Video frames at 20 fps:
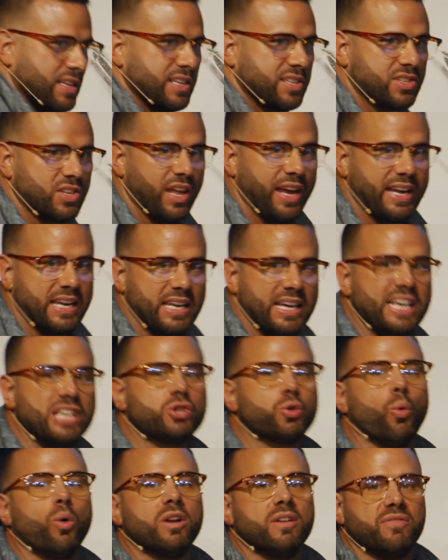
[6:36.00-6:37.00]
this, like
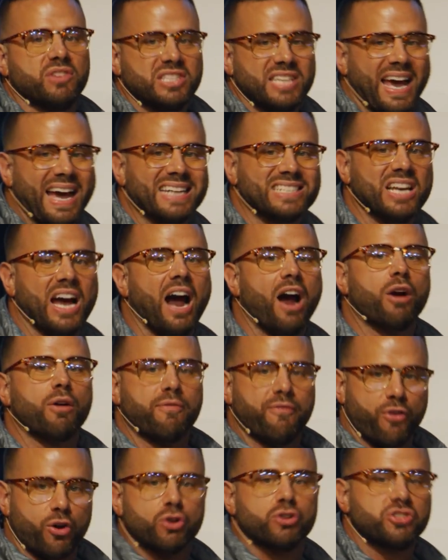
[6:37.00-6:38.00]
each one of us has our
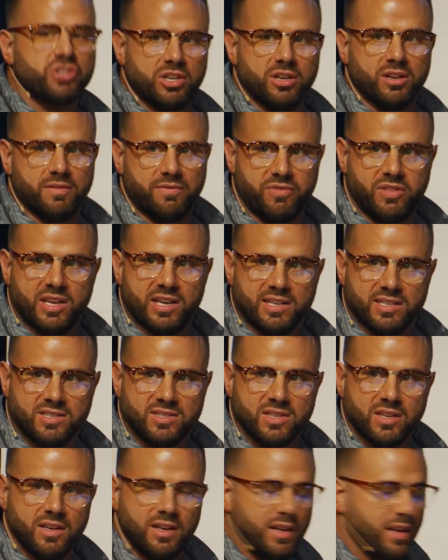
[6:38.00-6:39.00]
version of
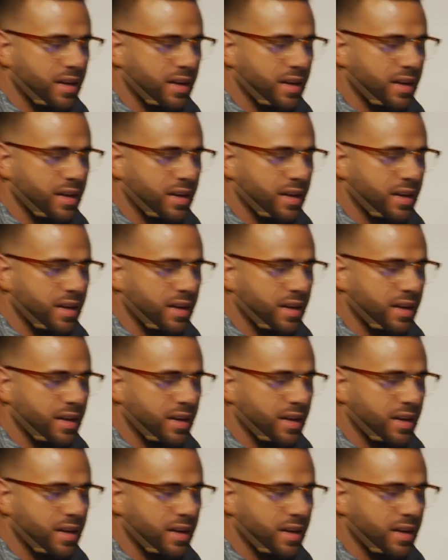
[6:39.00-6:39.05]
this.